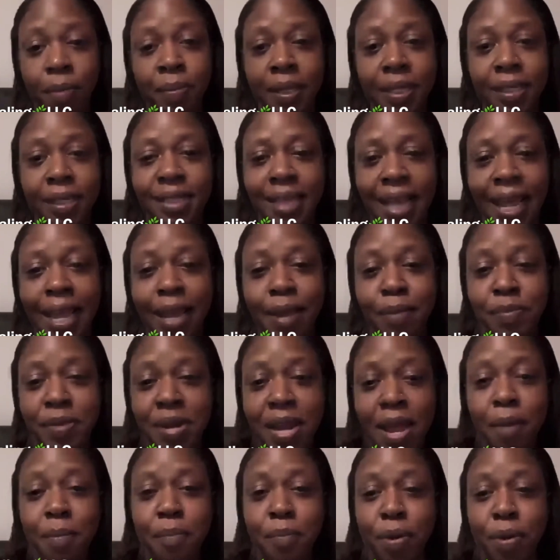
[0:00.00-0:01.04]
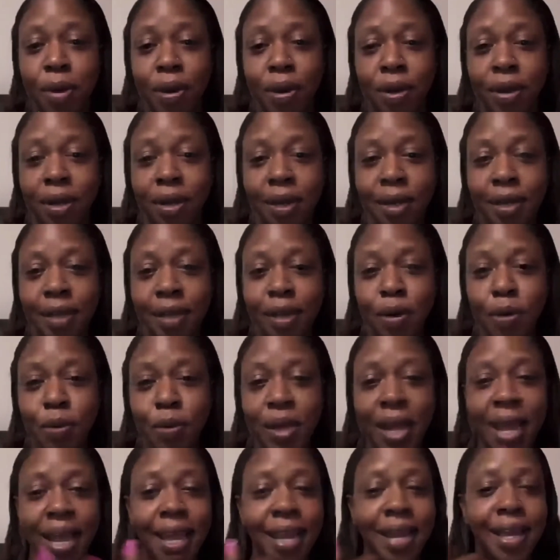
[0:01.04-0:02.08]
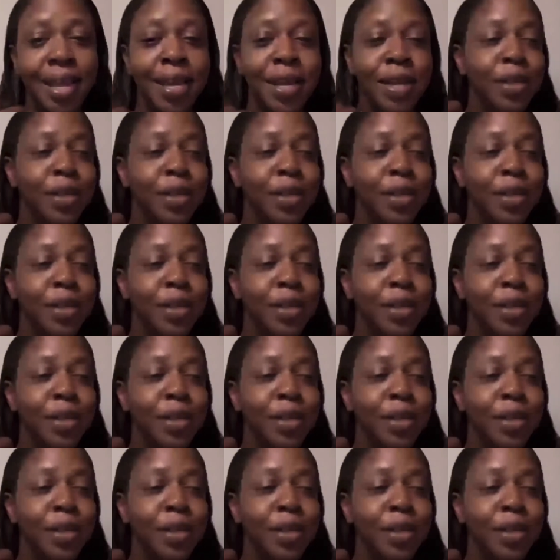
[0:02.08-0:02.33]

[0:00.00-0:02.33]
the same number. Okay?